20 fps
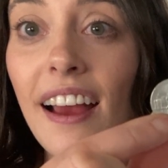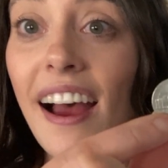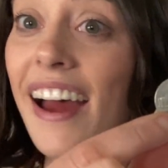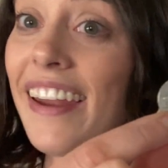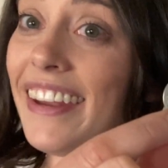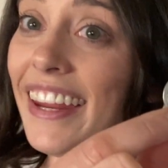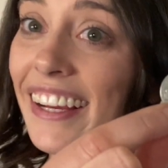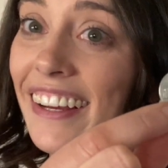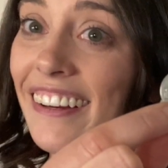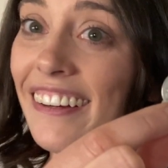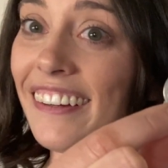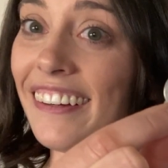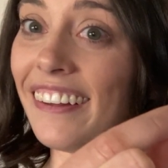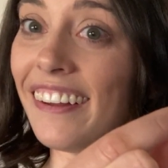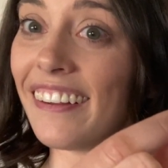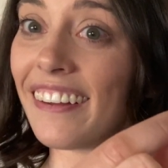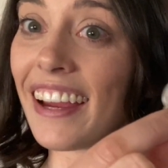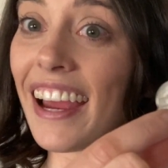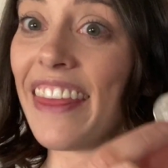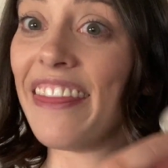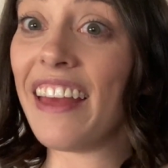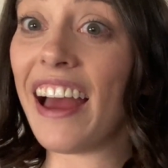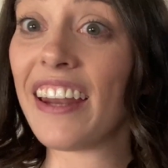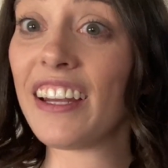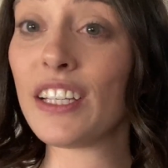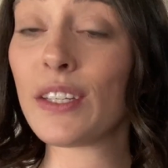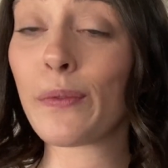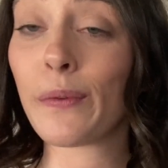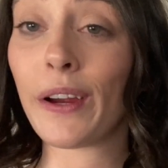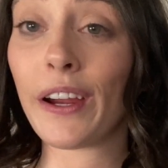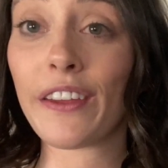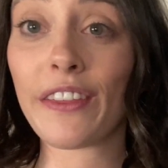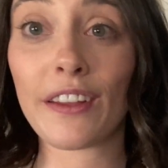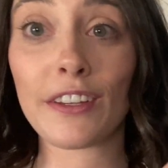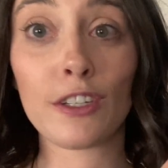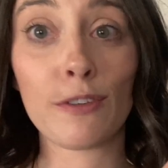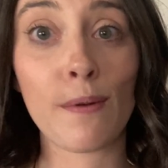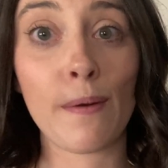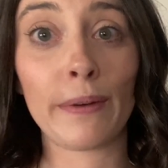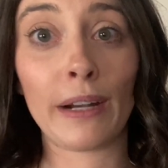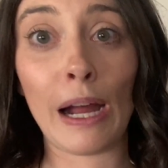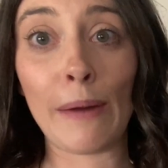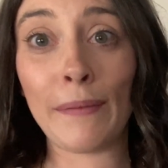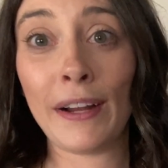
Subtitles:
a nickel, and that is worth, do you remember how